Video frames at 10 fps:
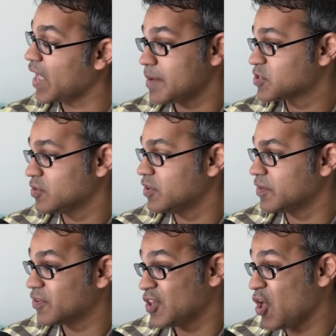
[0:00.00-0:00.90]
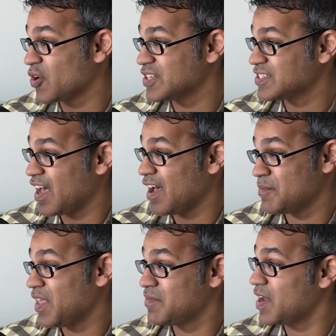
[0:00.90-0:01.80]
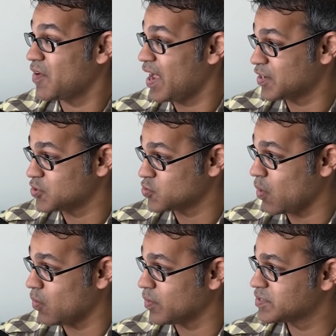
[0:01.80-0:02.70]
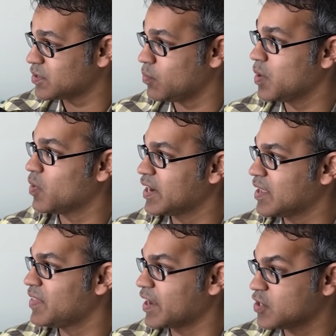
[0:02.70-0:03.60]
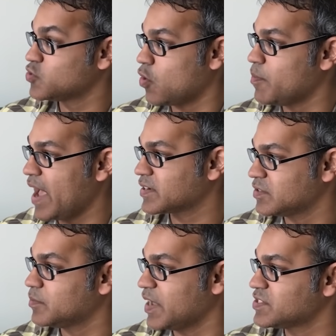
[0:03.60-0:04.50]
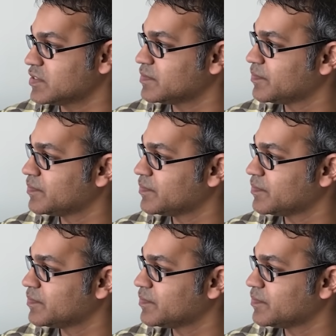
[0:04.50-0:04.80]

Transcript: Absolutely. For the longest time, they've never had control. And so we want to give that control back to the patient.